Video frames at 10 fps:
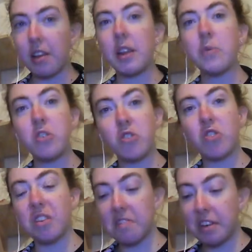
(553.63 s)
And let me
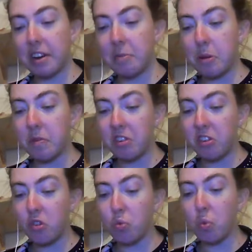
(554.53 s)
just try and find
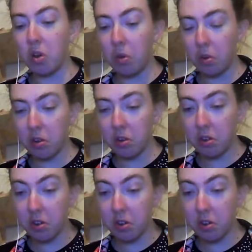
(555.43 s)
BBC News World.